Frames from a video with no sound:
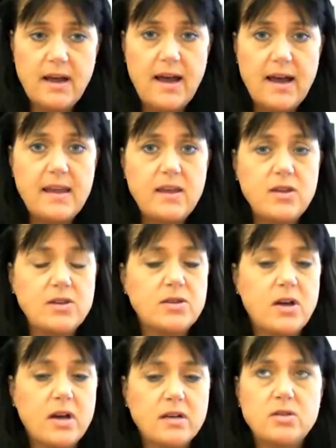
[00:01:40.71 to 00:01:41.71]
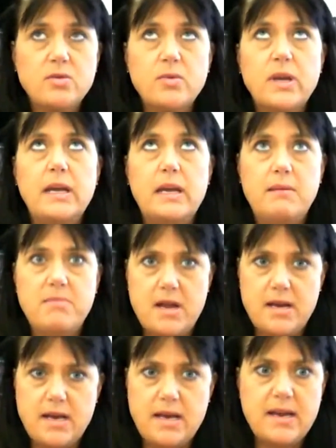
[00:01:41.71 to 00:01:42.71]
I could talk to
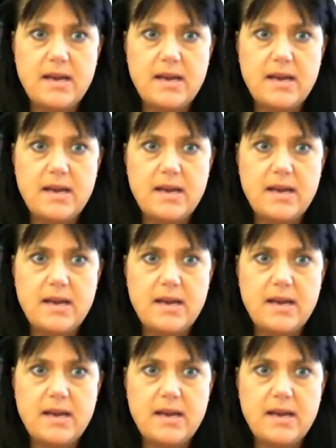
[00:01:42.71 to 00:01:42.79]
anybody.